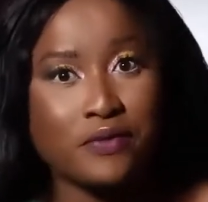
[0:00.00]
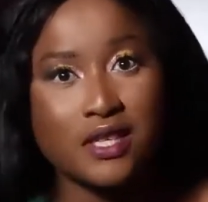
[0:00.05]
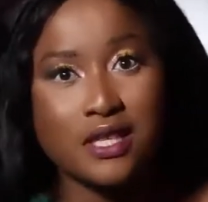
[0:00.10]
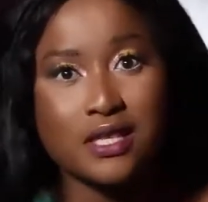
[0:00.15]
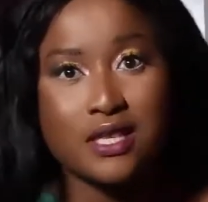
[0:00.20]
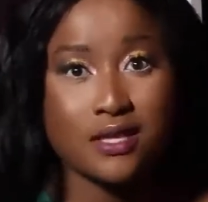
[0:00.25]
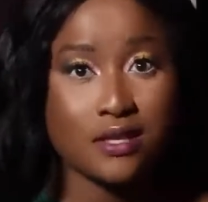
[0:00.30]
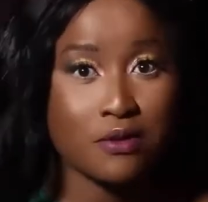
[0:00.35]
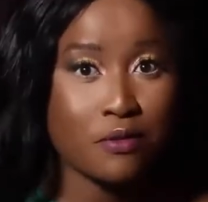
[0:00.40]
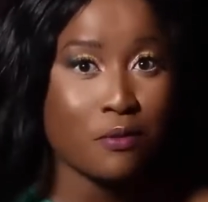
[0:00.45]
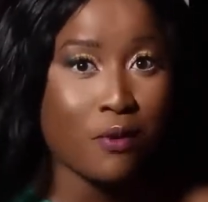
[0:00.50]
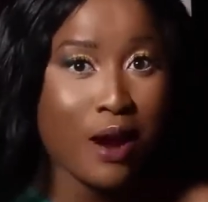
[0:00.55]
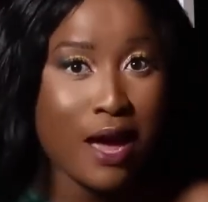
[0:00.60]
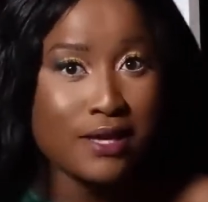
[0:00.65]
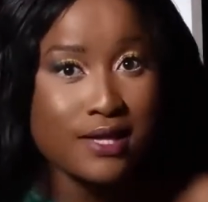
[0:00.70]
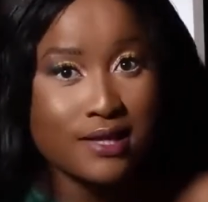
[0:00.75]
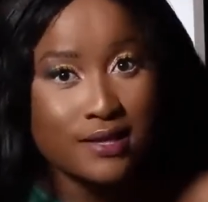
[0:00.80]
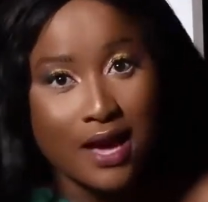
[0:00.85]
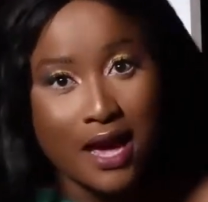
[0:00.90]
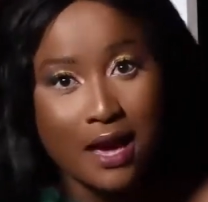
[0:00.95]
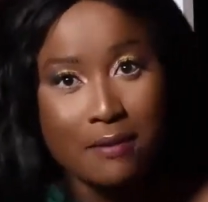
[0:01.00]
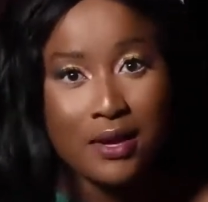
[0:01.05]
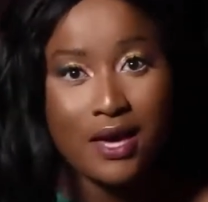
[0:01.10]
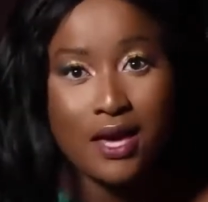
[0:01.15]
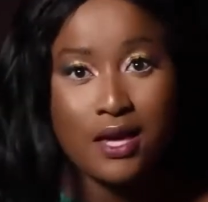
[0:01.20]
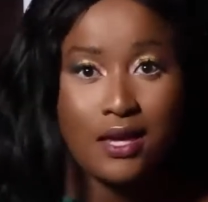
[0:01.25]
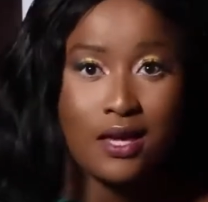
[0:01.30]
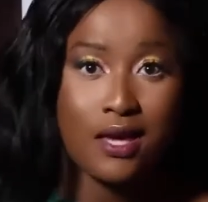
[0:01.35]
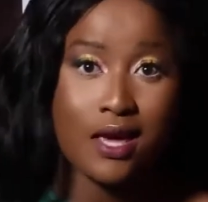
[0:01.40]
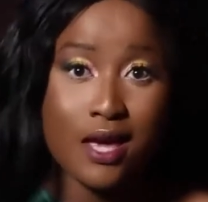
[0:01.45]
This is the right time
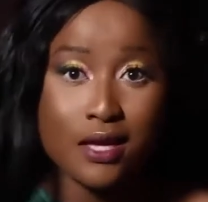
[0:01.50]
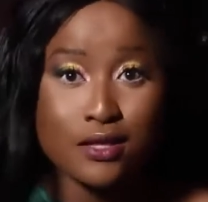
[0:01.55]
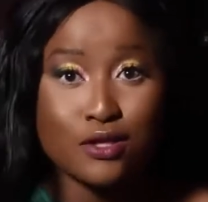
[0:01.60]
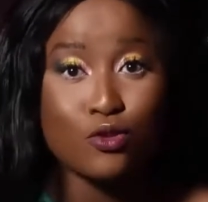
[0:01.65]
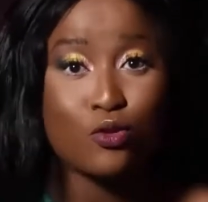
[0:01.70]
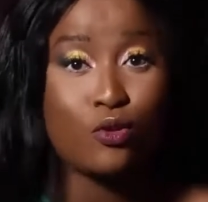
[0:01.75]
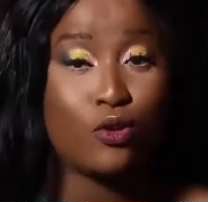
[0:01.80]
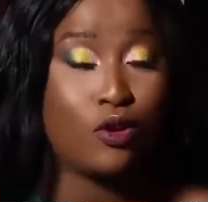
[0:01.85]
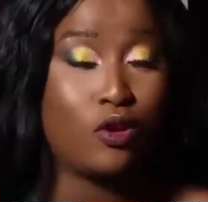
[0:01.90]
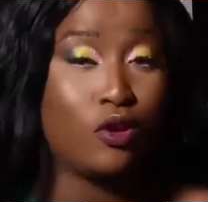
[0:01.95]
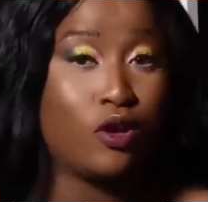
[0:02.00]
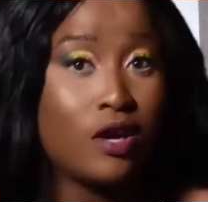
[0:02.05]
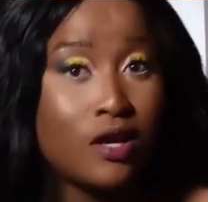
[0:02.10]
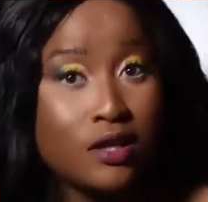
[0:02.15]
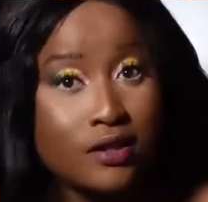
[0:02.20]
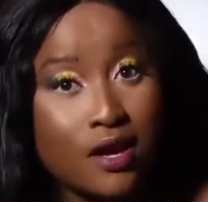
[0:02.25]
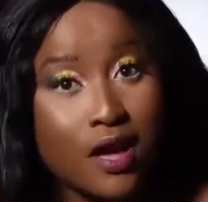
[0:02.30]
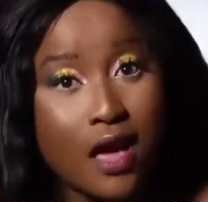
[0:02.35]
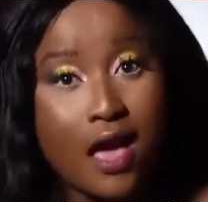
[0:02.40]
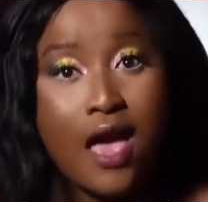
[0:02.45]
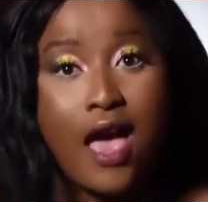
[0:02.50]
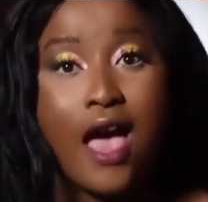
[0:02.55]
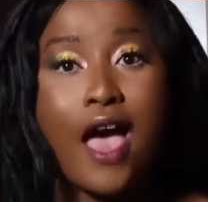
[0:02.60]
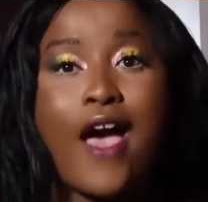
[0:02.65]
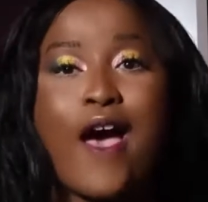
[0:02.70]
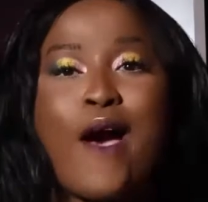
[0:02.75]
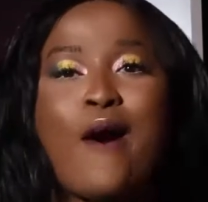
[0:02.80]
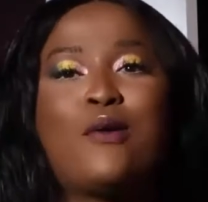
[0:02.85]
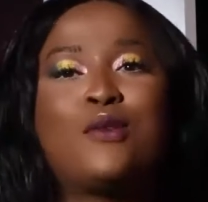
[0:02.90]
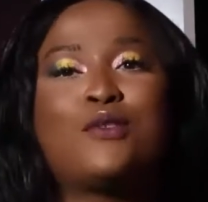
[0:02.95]
in here to learn
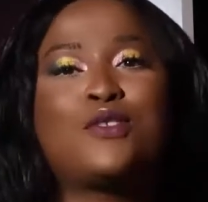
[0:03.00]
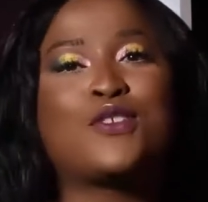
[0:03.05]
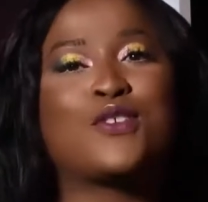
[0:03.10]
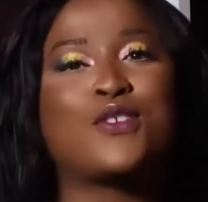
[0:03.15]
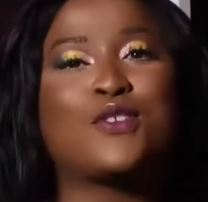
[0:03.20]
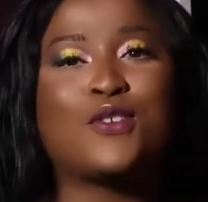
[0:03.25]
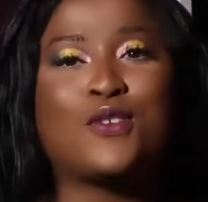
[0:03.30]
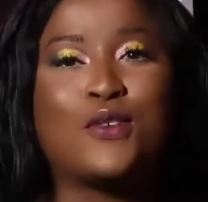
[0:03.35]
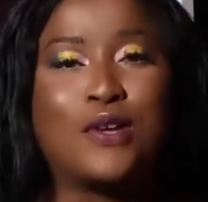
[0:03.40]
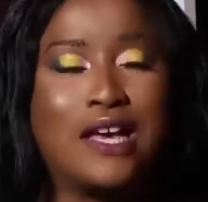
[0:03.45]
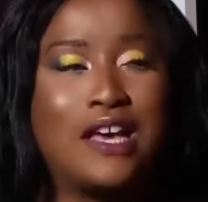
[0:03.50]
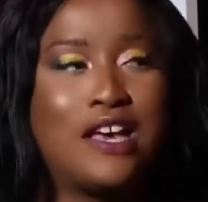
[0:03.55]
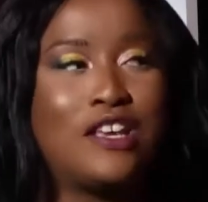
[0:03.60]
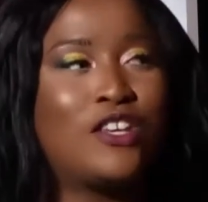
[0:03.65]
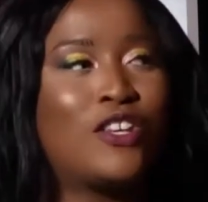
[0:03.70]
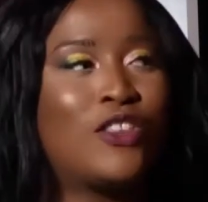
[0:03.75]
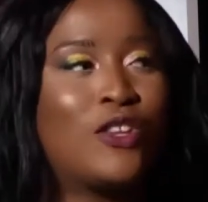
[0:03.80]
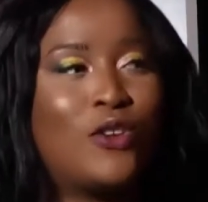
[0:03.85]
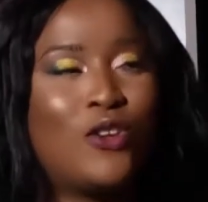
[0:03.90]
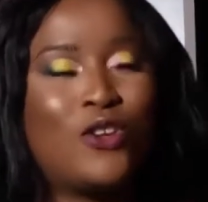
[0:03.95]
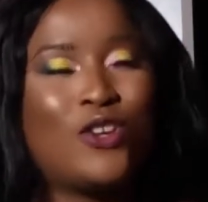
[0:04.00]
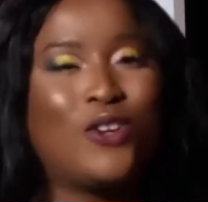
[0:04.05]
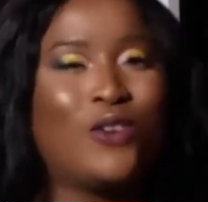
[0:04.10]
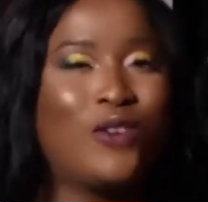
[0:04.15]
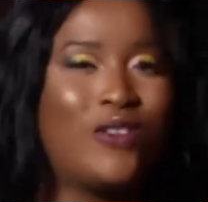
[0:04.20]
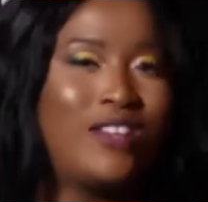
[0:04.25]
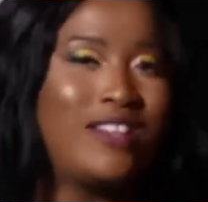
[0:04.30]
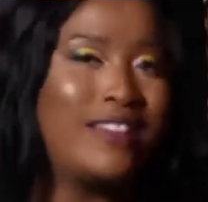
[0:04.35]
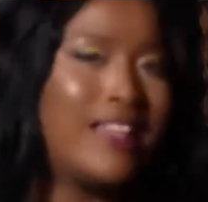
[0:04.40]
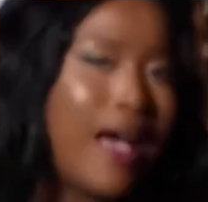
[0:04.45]
how to,
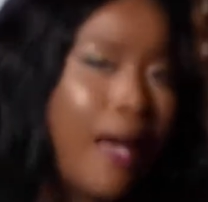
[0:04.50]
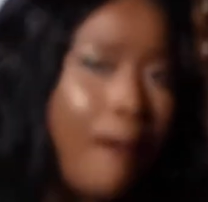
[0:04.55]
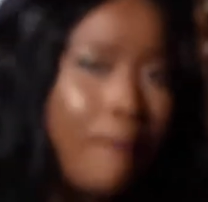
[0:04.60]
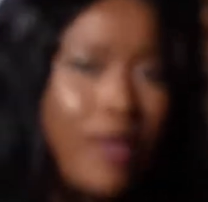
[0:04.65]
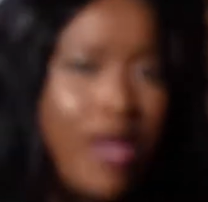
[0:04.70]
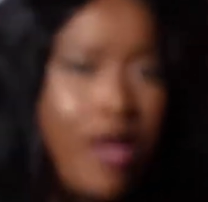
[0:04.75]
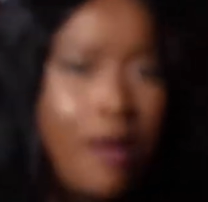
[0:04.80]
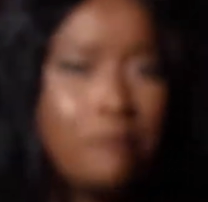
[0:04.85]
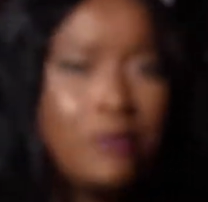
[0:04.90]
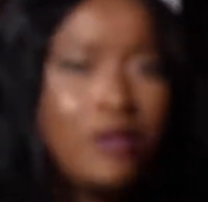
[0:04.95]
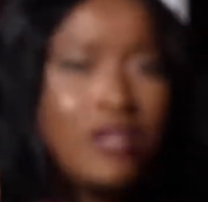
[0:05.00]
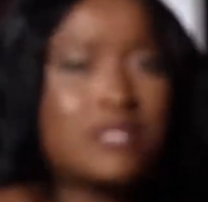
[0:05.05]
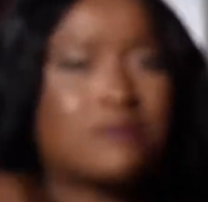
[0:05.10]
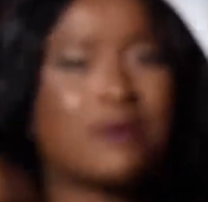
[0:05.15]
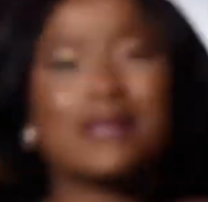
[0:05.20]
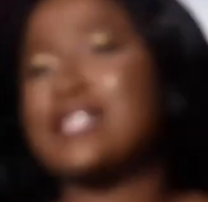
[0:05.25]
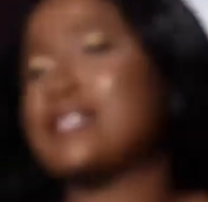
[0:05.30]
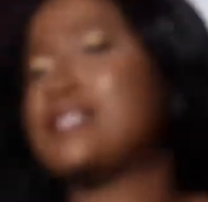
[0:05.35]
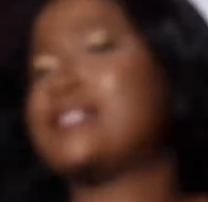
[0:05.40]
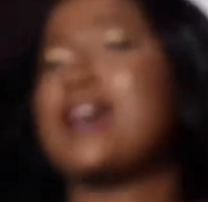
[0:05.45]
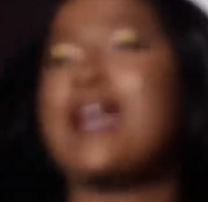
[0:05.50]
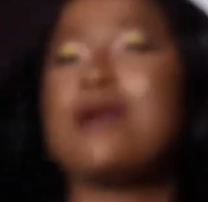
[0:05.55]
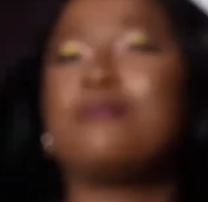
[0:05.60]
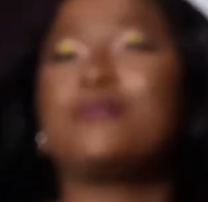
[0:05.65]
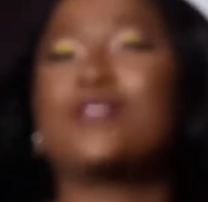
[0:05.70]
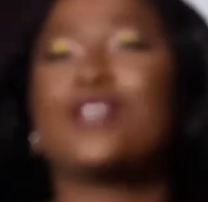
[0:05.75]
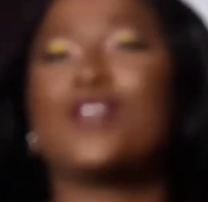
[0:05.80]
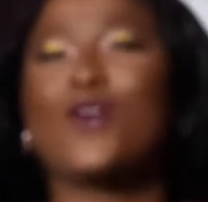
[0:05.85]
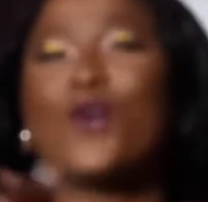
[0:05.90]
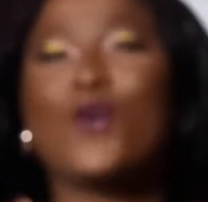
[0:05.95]
look glam, because by the
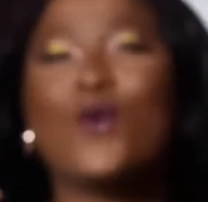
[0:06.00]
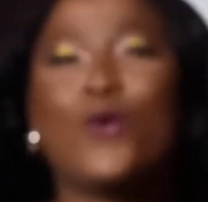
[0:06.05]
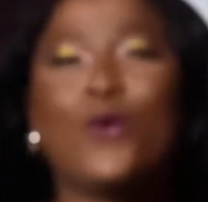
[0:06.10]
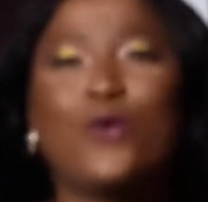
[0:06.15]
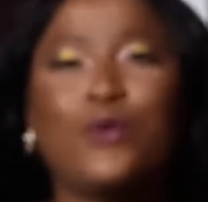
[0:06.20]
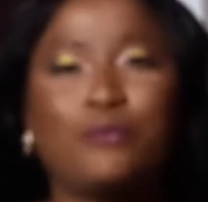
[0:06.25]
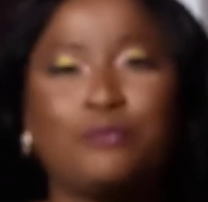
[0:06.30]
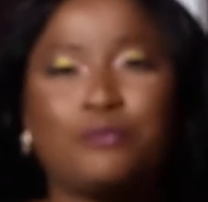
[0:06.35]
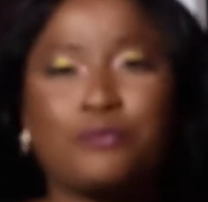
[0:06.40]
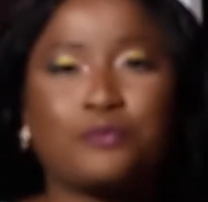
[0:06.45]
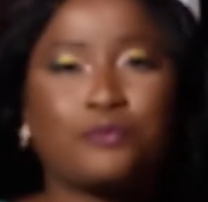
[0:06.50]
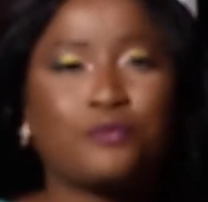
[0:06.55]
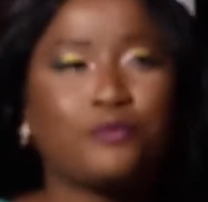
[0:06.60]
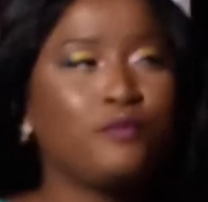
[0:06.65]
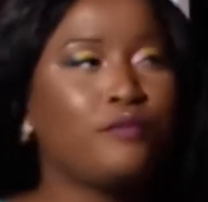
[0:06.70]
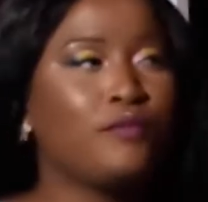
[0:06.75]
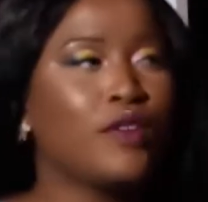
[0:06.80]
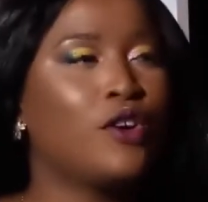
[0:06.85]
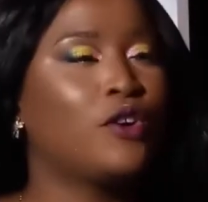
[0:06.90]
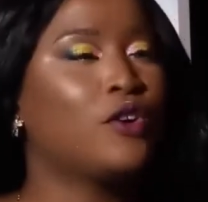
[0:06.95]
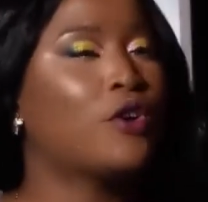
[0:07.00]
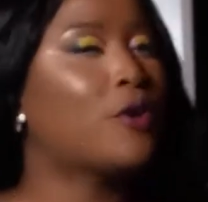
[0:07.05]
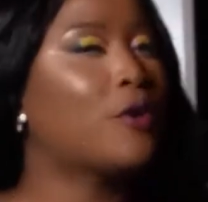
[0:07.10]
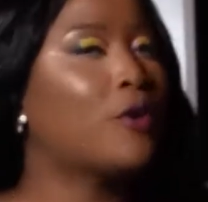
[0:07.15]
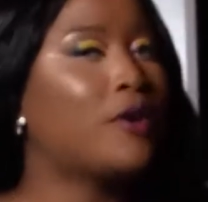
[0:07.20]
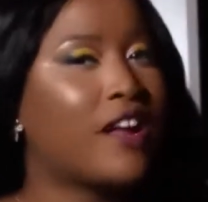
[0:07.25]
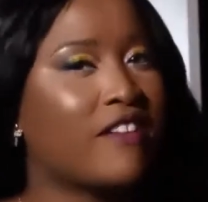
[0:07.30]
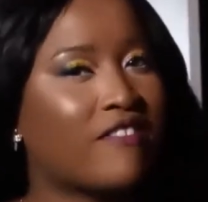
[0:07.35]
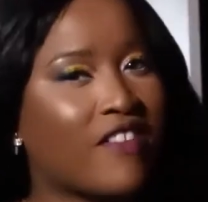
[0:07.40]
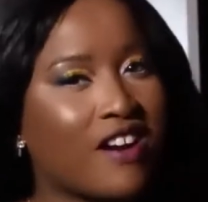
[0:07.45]
time the whole
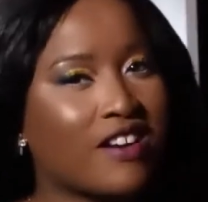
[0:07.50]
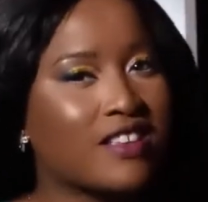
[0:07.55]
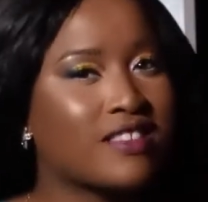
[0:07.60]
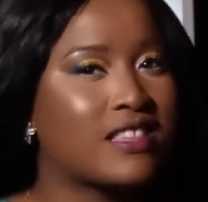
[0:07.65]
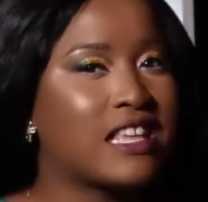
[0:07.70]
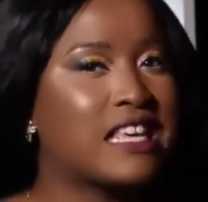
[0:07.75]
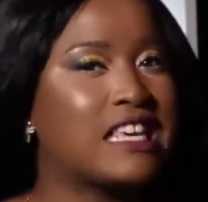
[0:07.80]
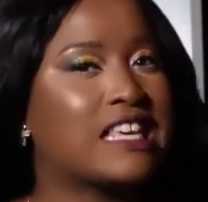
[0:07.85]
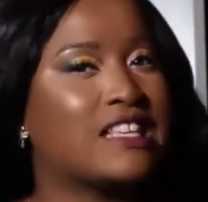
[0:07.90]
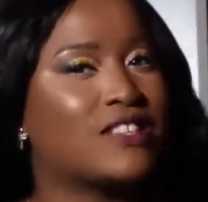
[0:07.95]
coronavirus thing